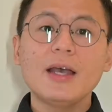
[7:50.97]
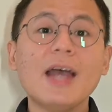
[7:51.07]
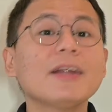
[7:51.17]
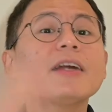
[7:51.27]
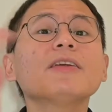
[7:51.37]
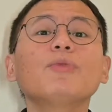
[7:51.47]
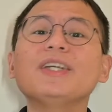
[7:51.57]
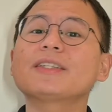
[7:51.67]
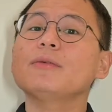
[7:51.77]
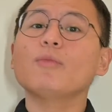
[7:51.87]
And another
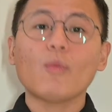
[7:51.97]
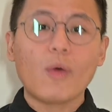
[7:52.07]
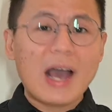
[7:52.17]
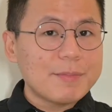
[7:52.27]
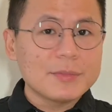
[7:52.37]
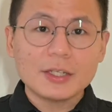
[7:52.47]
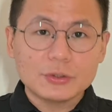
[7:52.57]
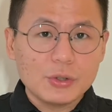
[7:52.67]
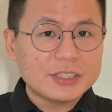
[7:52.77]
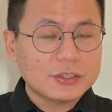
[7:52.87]
reason why I'm not
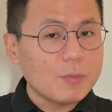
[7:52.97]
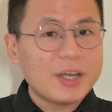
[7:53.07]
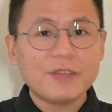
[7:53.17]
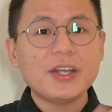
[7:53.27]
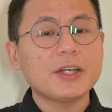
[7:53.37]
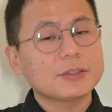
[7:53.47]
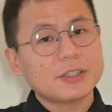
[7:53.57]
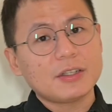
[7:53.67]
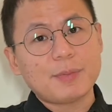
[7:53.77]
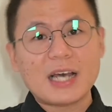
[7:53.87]
doing so many videos
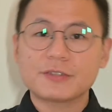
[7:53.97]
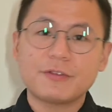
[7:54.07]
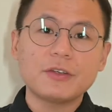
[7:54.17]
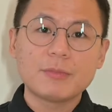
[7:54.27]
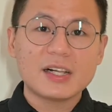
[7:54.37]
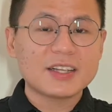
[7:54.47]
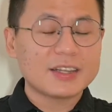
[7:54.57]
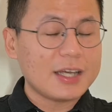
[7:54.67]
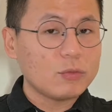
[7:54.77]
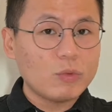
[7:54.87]
in the past few
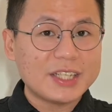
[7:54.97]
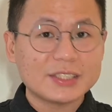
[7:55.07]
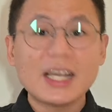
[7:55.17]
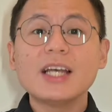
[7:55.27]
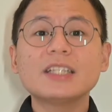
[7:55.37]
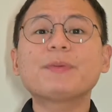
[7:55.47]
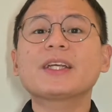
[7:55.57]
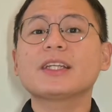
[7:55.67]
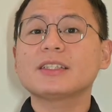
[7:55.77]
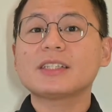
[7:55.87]
months and weeks is
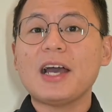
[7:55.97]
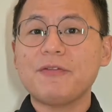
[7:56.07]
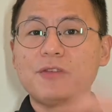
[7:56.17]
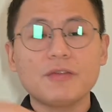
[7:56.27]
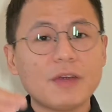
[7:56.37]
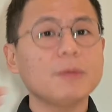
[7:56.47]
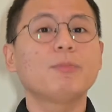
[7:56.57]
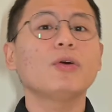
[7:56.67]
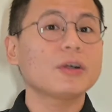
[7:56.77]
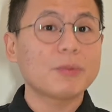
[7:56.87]
because I feel very
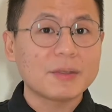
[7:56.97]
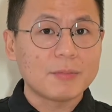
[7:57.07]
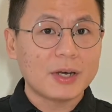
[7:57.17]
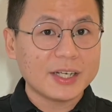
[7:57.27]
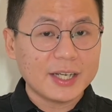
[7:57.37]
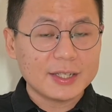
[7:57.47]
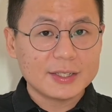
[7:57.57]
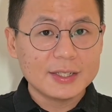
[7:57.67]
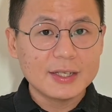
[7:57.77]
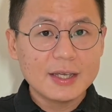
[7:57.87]
bored with the
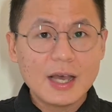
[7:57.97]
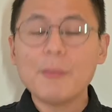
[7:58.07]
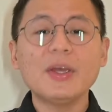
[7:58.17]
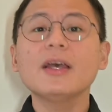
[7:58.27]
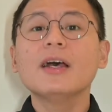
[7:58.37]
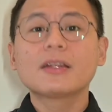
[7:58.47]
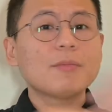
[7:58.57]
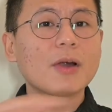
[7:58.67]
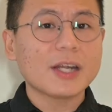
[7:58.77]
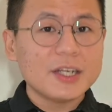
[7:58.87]
market. I mean, the
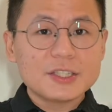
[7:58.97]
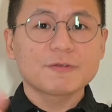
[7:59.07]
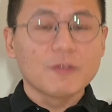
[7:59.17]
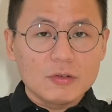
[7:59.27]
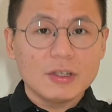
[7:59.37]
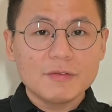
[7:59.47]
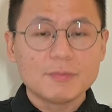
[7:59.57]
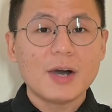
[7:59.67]
market is full of